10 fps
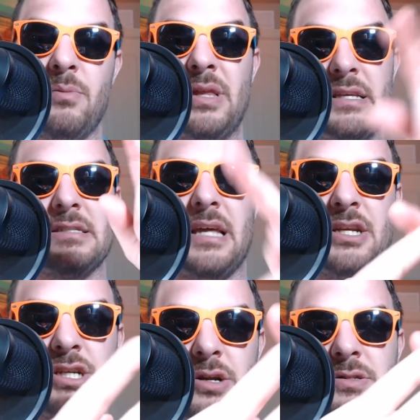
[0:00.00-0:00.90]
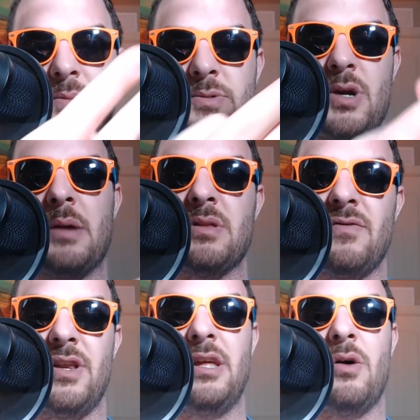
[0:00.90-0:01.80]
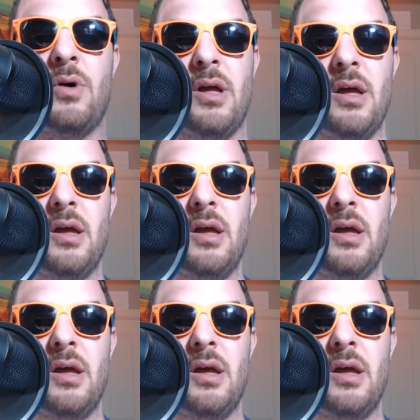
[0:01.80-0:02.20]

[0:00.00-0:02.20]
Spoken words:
Please like, share, and subscribe to the video.